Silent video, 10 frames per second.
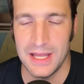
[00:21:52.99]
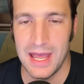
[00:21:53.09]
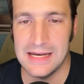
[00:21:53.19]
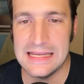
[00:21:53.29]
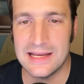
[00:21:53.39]

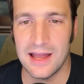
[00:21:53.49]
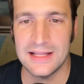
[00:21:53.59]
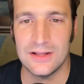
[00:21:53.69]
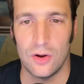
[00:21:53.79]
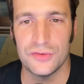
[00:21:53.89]
And he kind
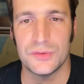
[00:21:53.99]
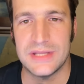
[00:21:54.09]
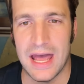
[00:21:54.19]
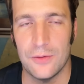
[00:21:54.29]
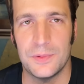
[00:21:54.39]
of also
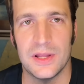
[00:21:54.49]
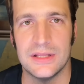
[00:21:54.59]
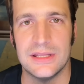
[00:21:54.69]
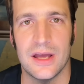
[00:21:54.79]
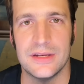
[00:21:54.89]
downplayed
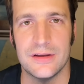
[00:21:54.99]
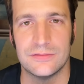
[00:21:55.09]
the idea